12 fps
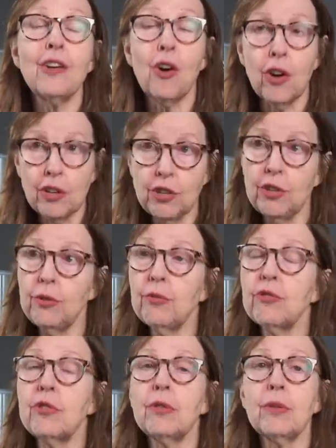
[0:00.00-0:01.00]
on
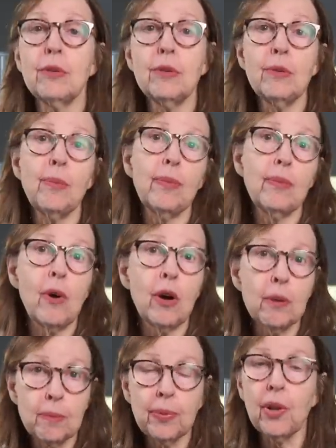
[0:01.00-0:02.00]
YouTube,
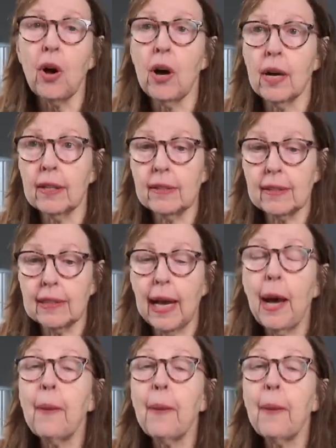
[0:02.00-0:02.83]
on blogs